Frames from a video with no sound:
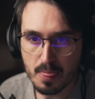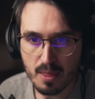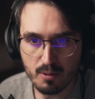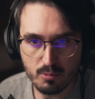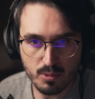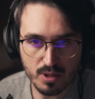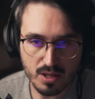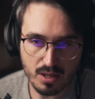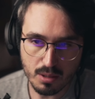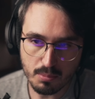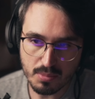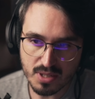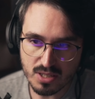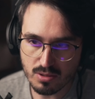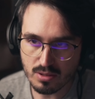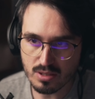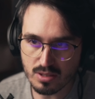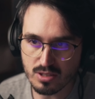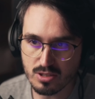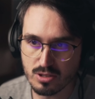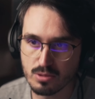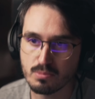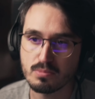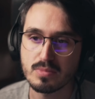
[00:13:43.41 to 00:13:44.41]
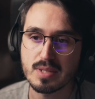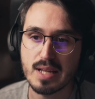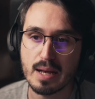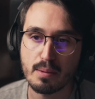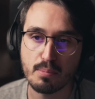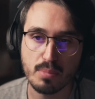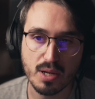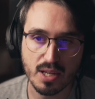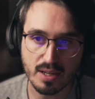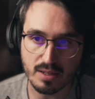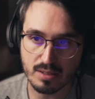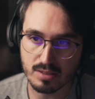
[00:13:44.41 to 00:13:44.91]
we're gonna be doing some
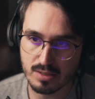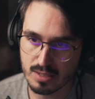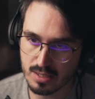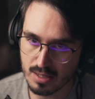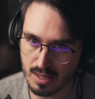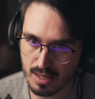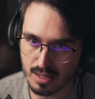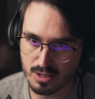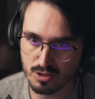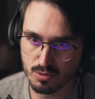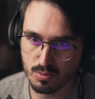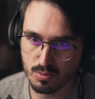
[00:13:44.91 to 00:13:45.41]
doublings as